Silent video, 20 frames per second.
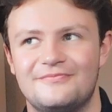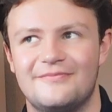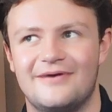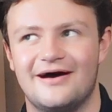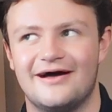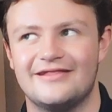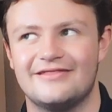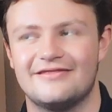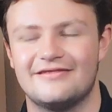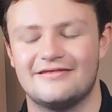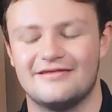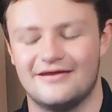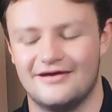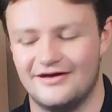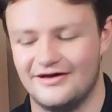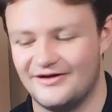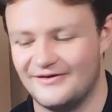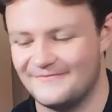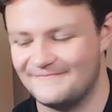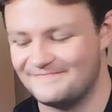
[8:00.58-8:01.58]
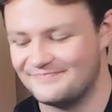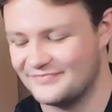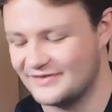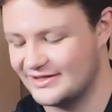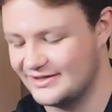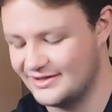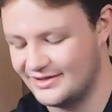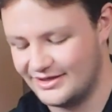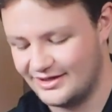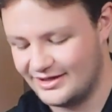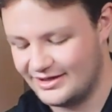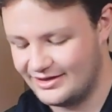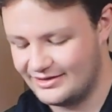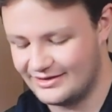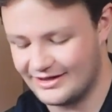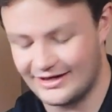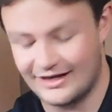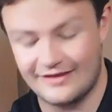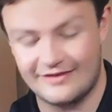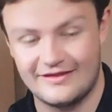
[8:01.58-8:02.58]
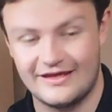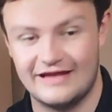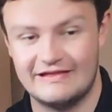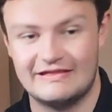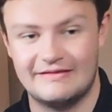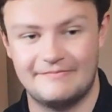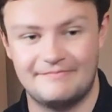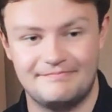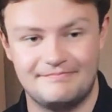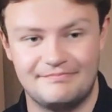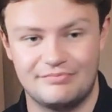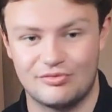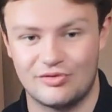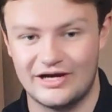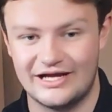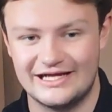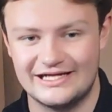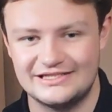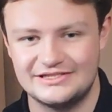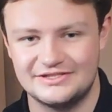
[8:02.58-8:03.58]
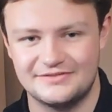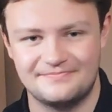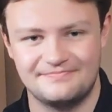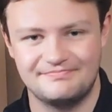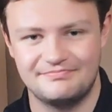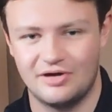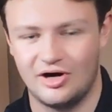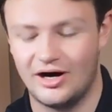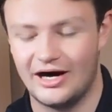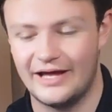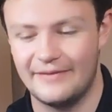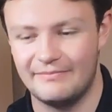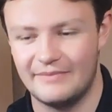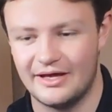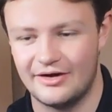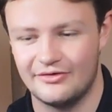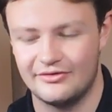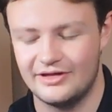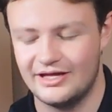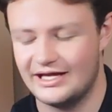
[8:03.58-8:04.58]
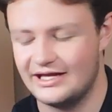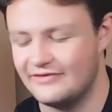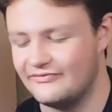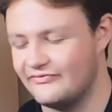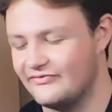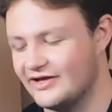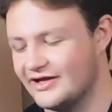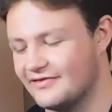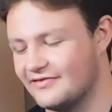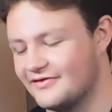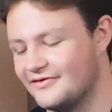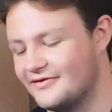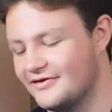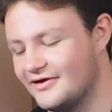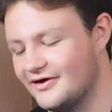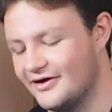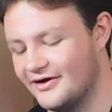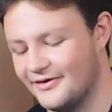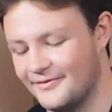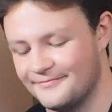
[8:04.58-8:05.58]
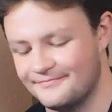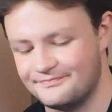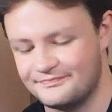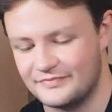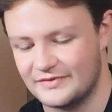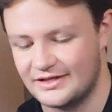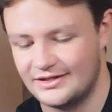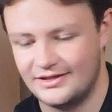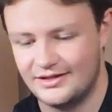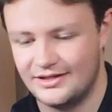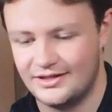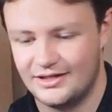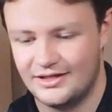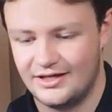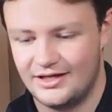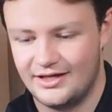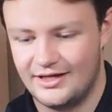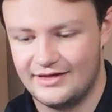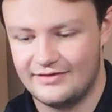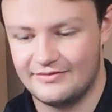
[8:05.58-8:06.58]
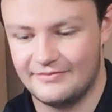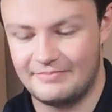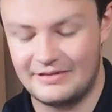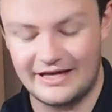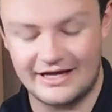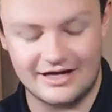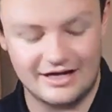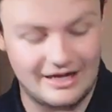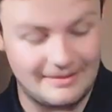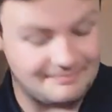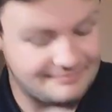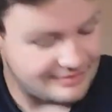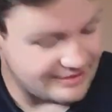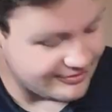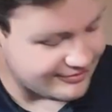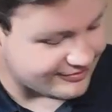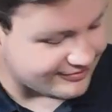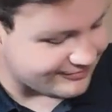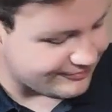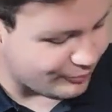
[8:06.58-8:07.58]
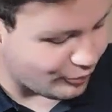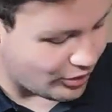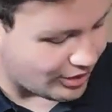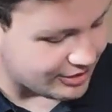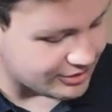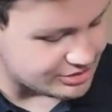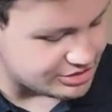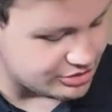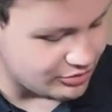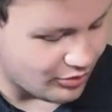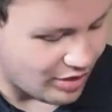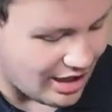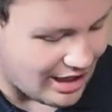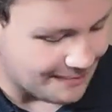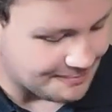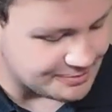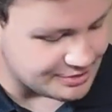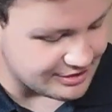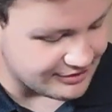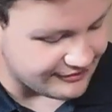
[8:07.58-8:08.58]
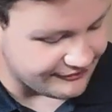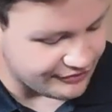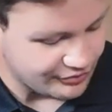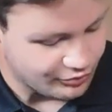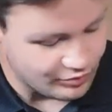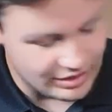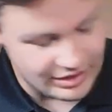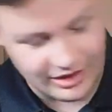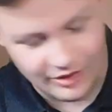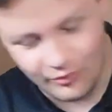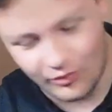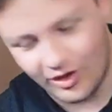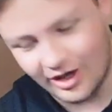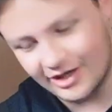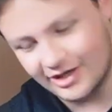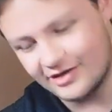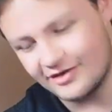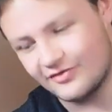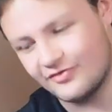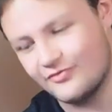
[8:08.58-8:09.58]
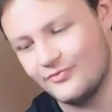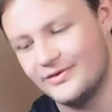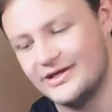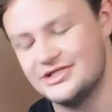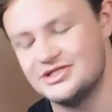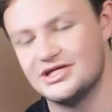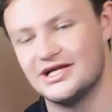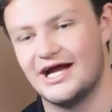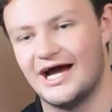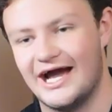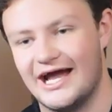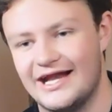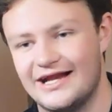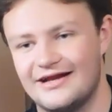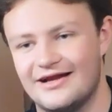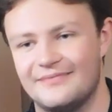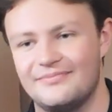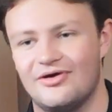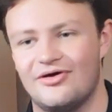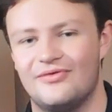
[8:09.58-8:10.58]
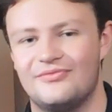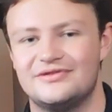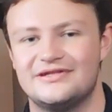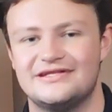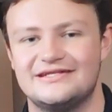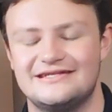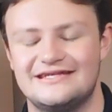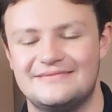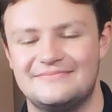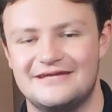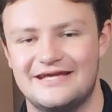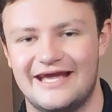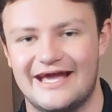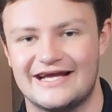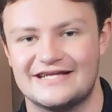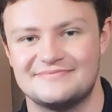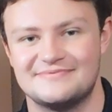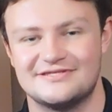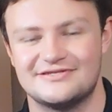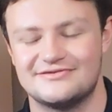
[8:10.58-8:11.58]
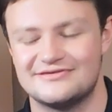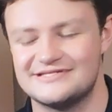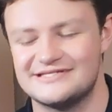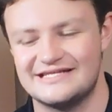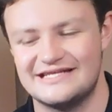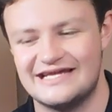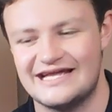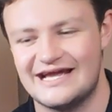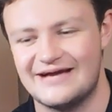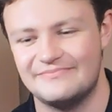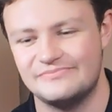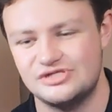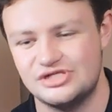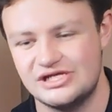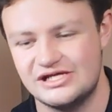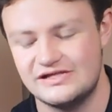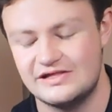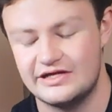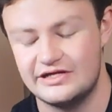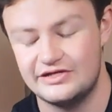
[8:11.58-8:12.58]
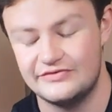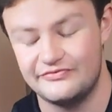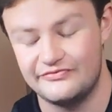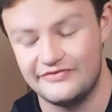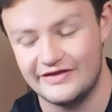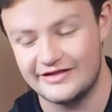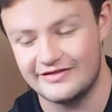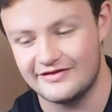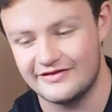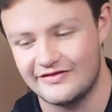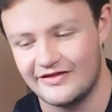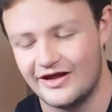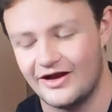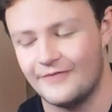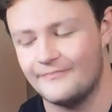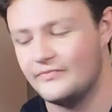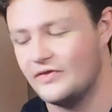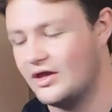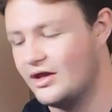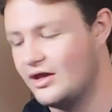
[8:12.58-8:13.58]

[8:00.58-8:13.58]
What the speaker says: months. Like I said, the bridge, pot metal, you had to fix it. The pickup, there's one or two options if you really wanted to switch it. I ended up going with the TBX, but there is an EMG that fits in there.